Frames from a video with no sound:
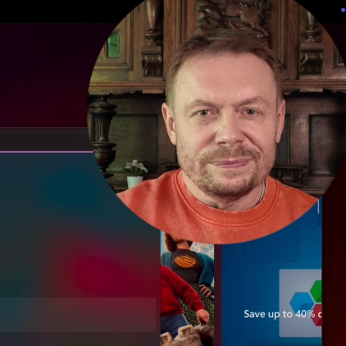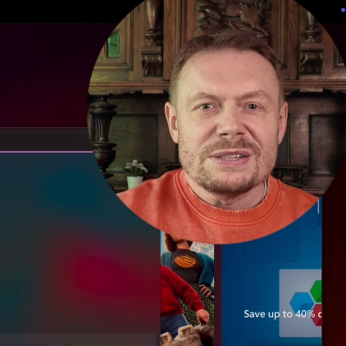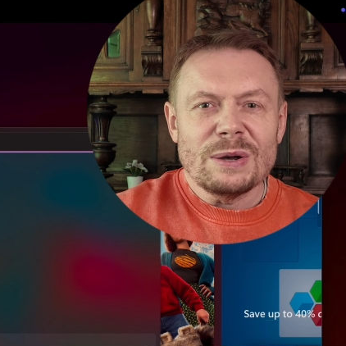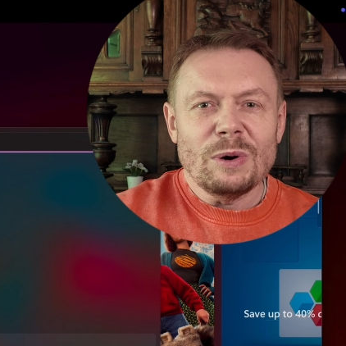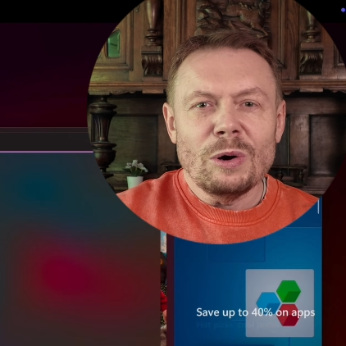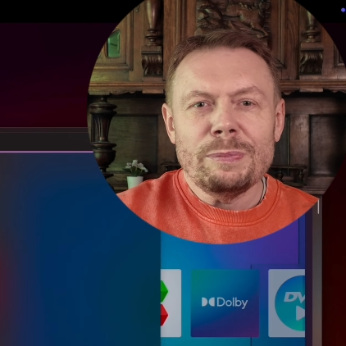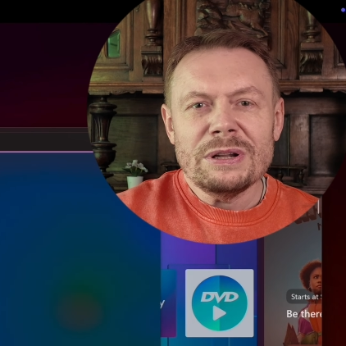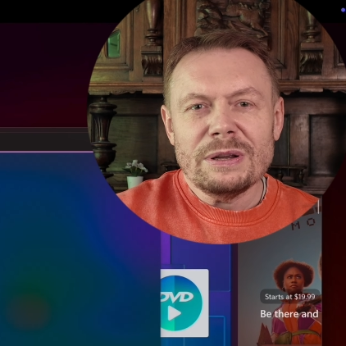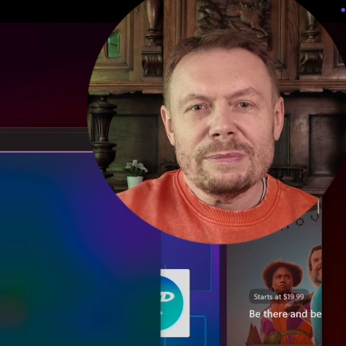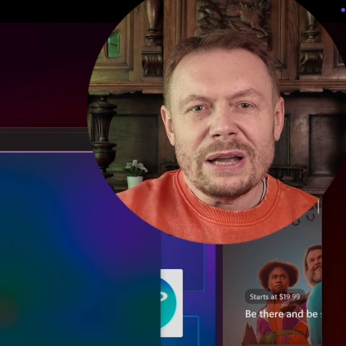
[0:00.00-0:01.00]
So
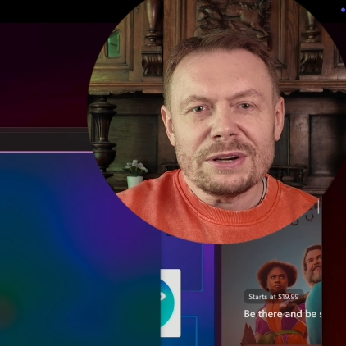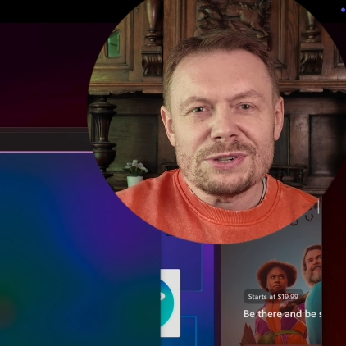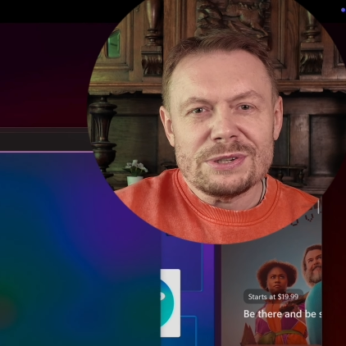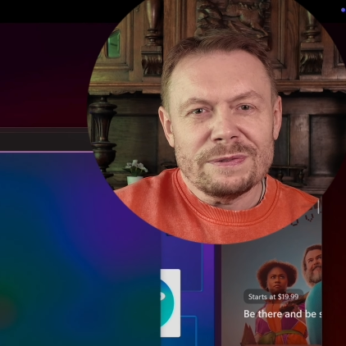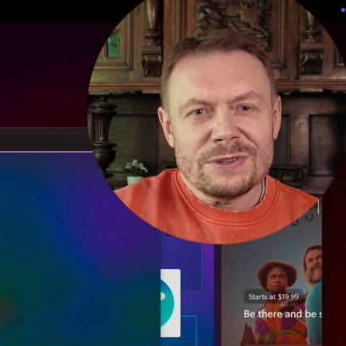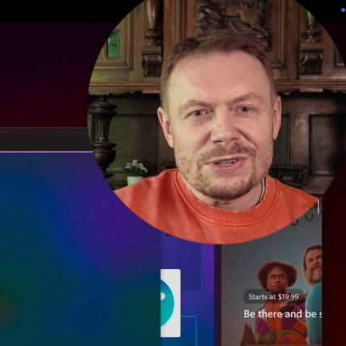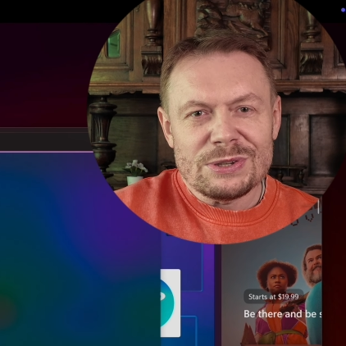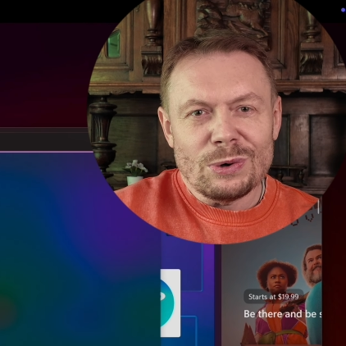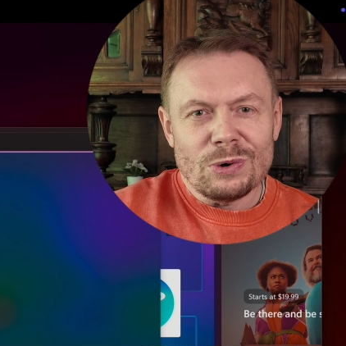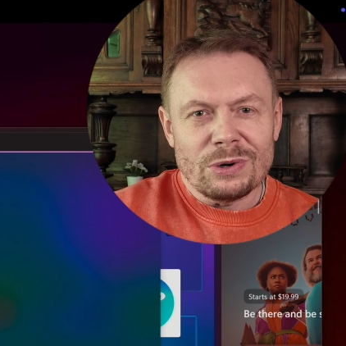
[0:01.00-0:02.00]
open the Microsoft
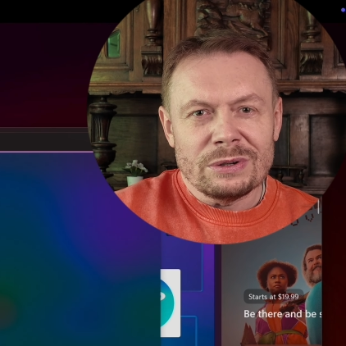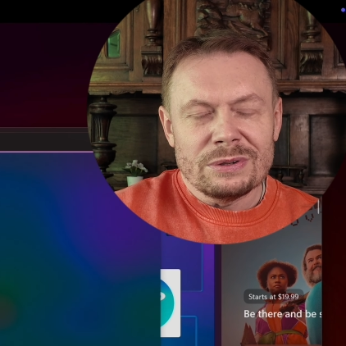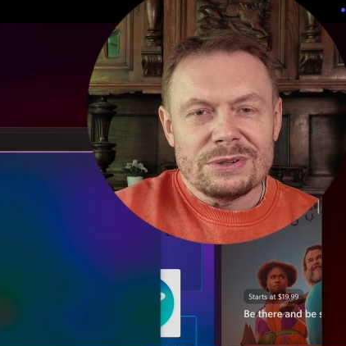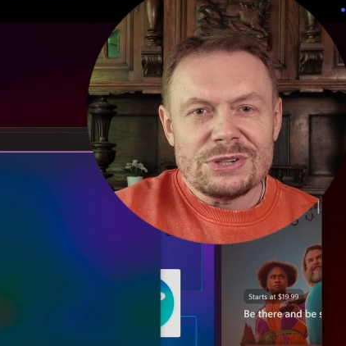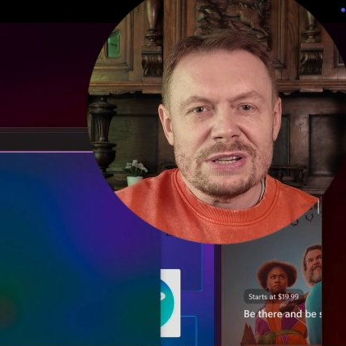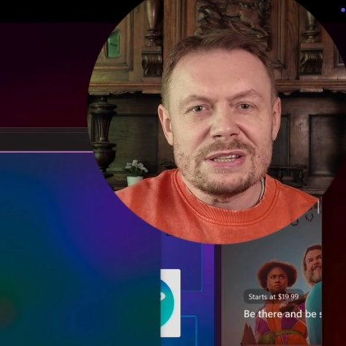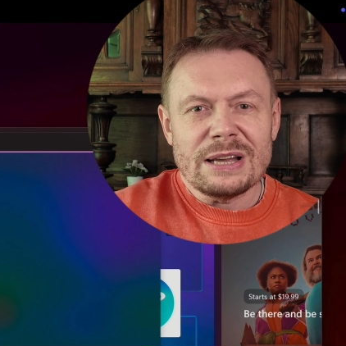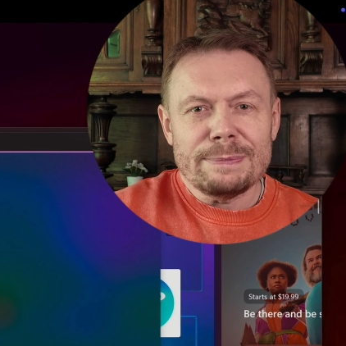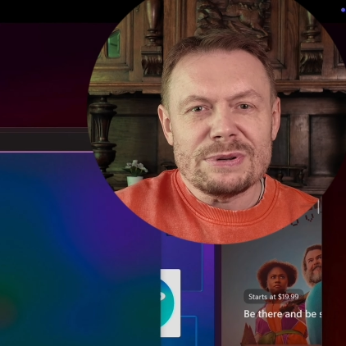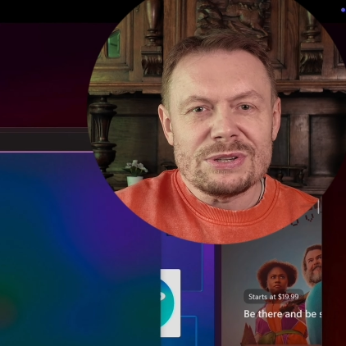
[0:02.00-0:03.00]
Store, just
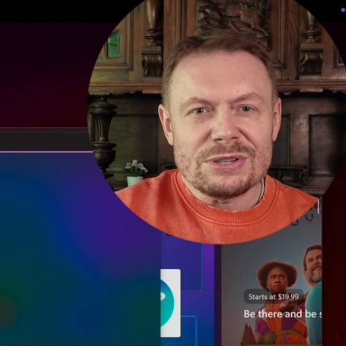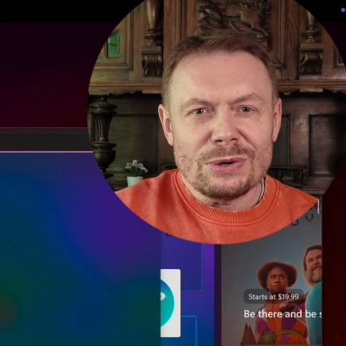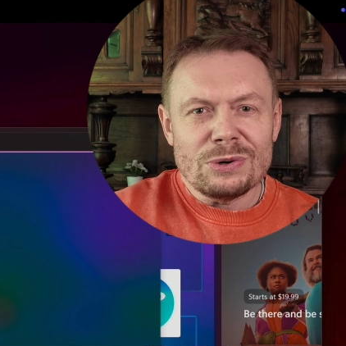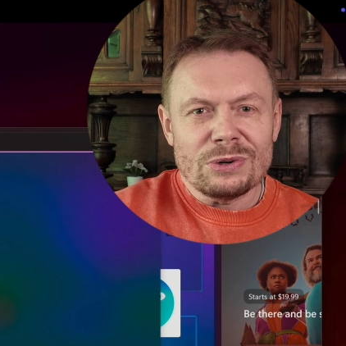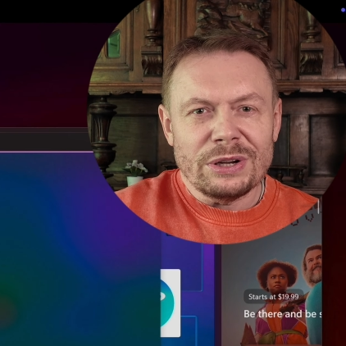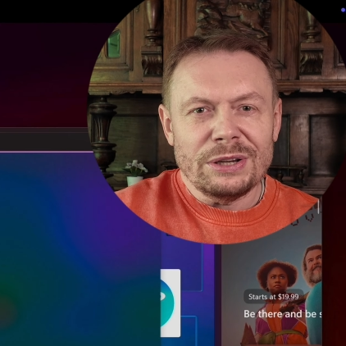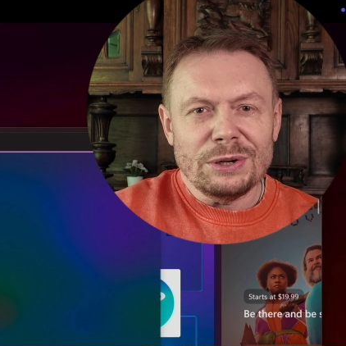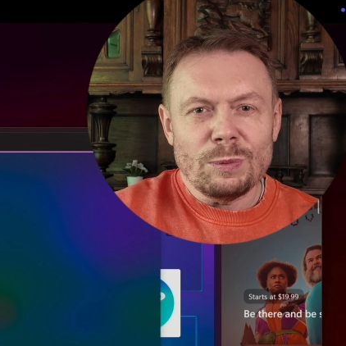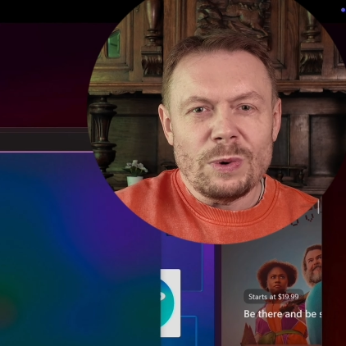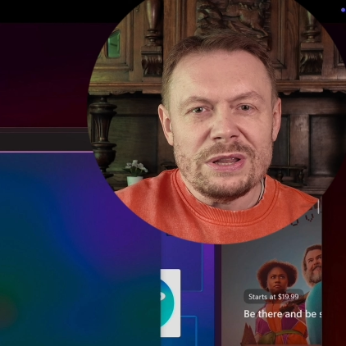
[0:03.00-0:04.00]
type Store in
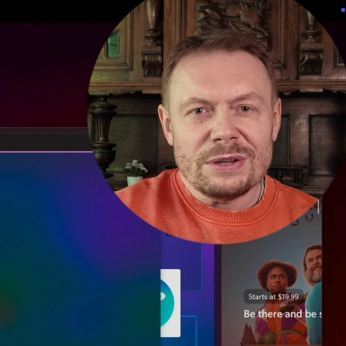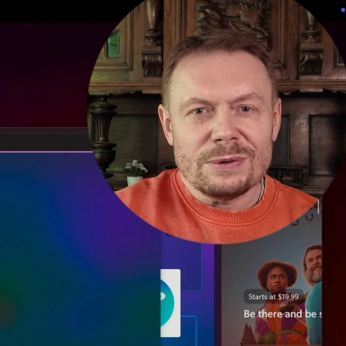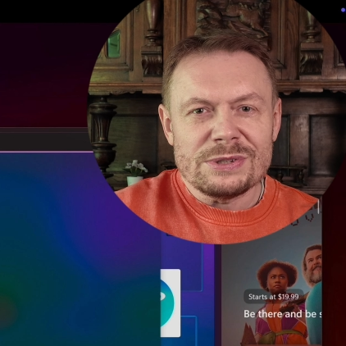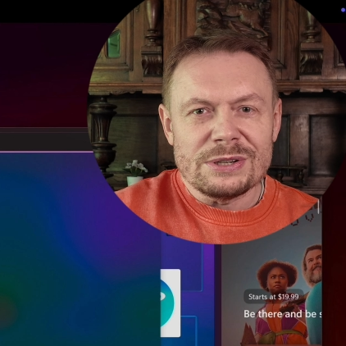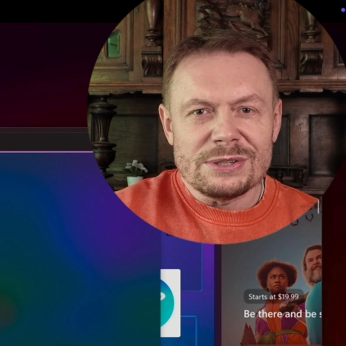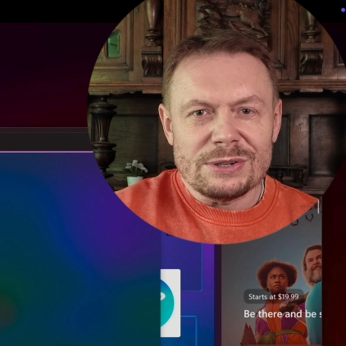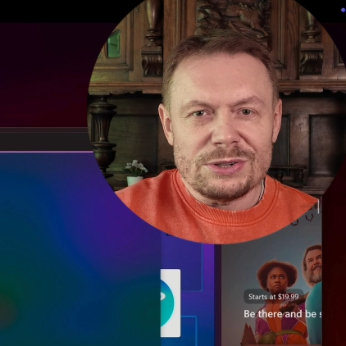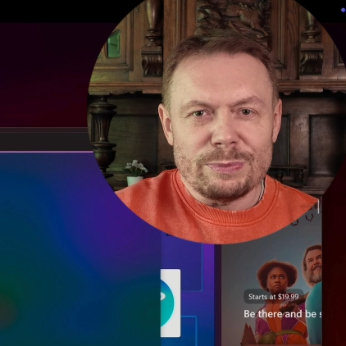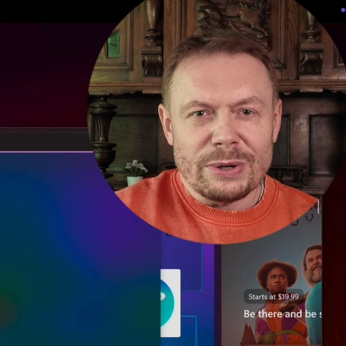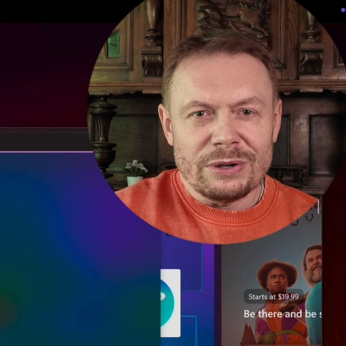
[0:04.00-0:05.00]
your Windows
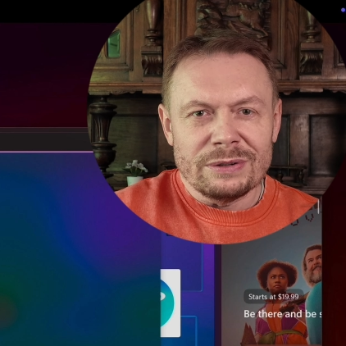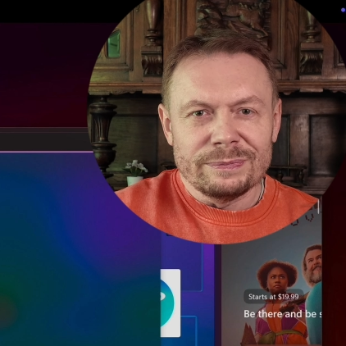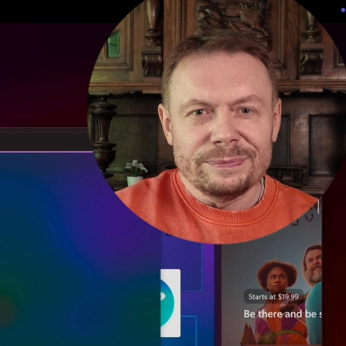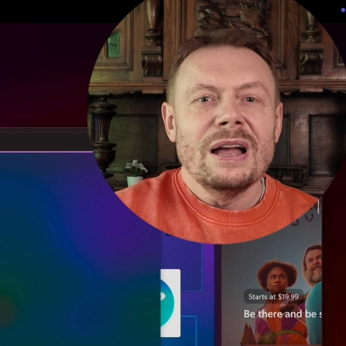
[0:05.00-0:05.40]
search bar,